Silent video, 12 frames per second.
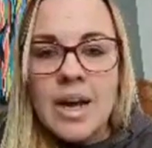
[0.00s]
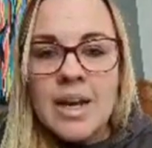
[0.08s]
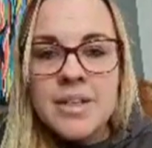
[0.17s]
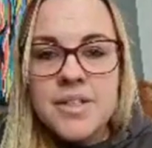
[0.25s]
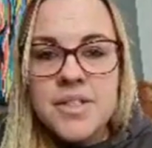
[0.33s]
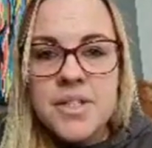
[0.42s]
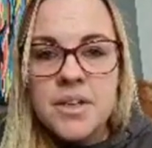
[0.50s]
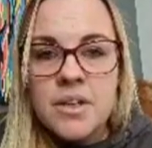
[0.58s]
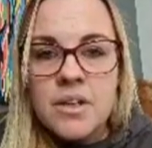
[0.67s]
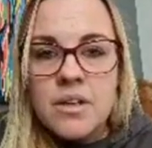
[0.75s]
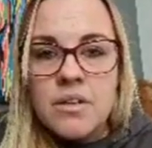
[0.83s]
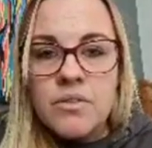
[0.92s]
and
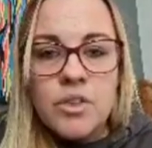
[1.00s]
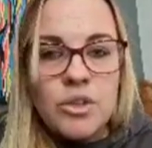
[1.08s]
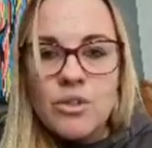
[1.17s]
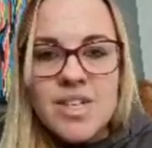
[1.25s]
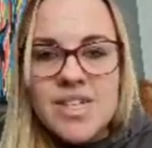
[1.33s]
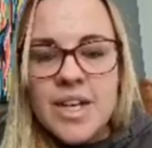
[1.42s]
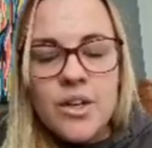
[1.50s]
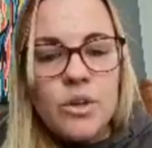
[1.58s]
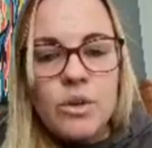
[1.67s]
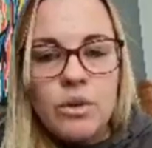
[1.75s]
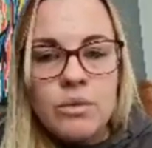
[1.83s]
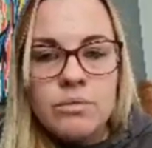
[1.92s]
they can only say
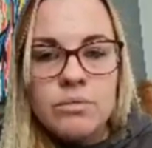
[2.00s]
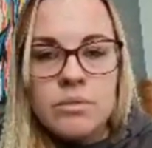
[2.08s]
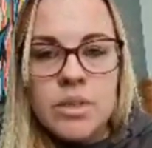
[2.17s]
no.